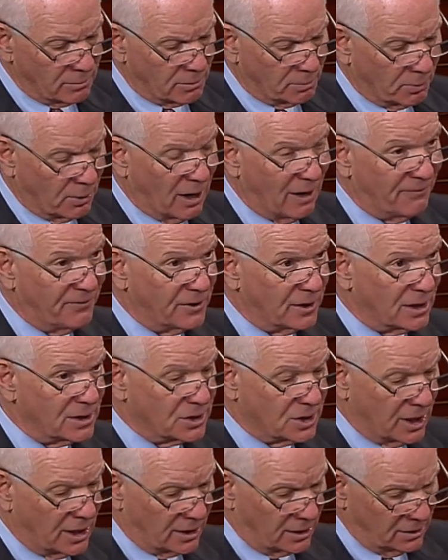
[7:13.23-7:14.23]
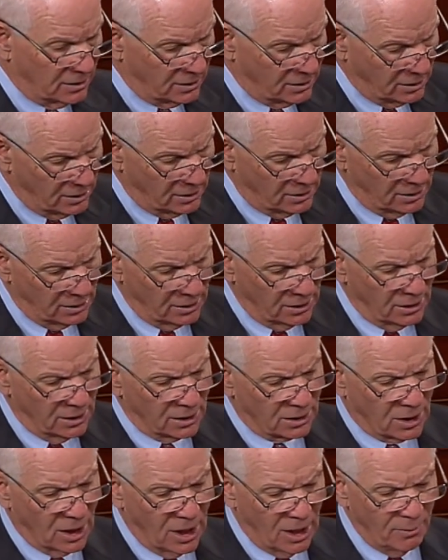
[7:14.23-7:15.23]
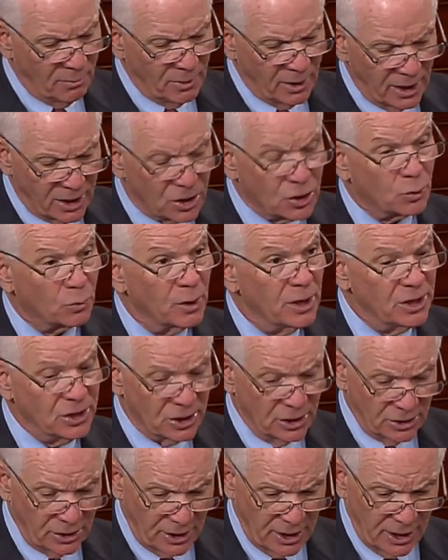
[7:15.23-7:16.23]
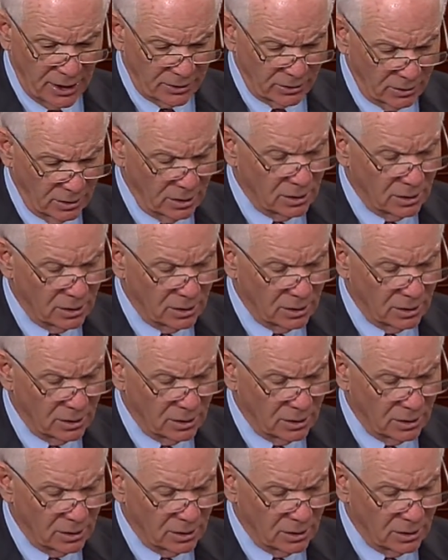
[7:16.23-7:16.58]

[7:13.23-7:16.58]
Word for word: the prophet Isaiah, "Come, let us reason together."